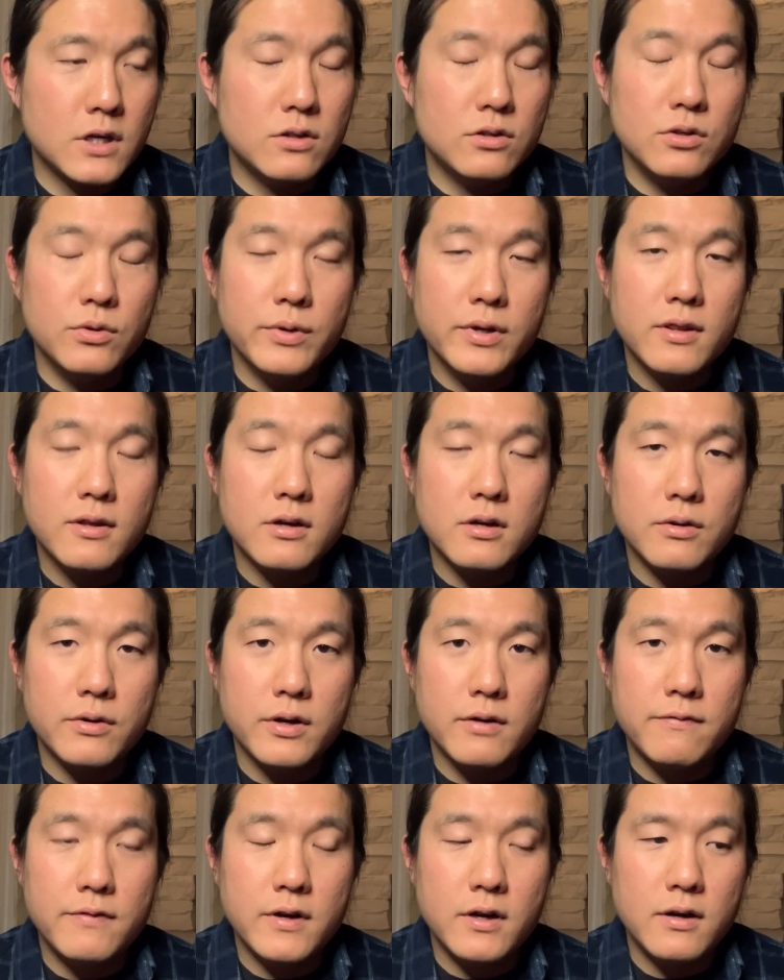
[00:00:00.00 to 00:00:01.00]
During the
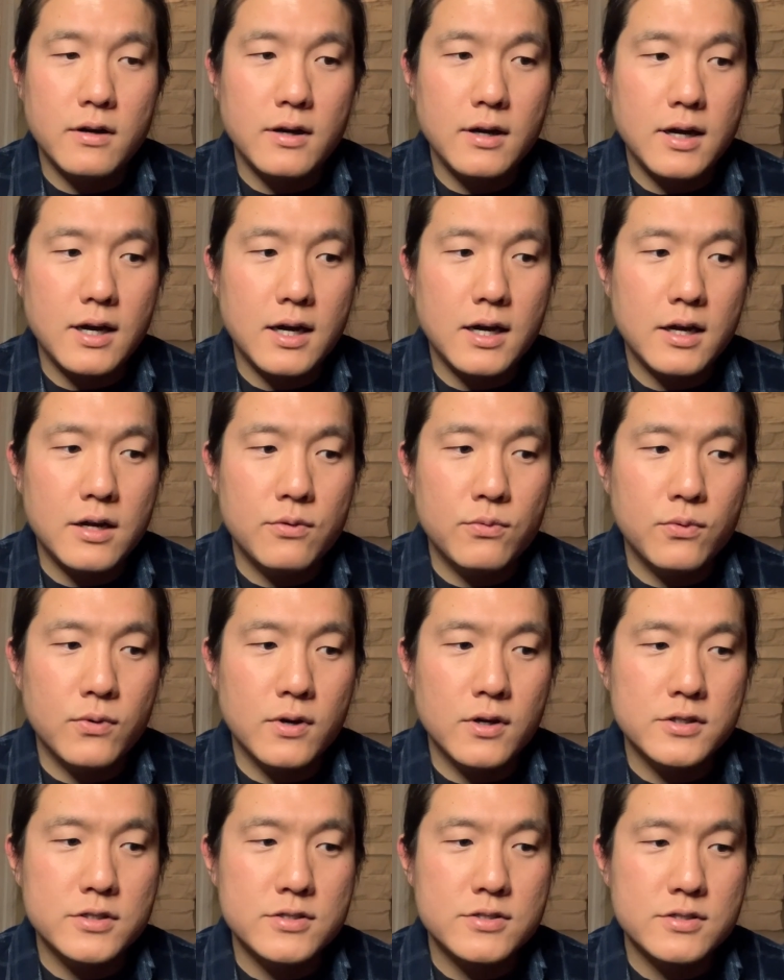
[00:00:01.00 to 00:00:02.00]
career fair, I
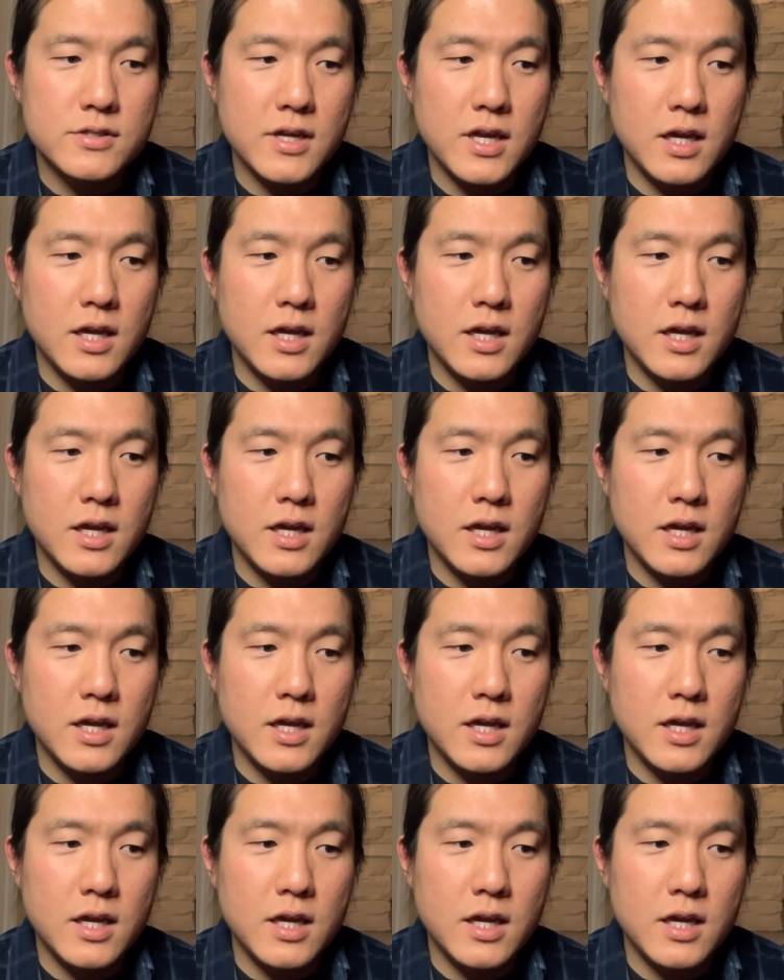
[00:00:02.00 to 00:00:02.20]
was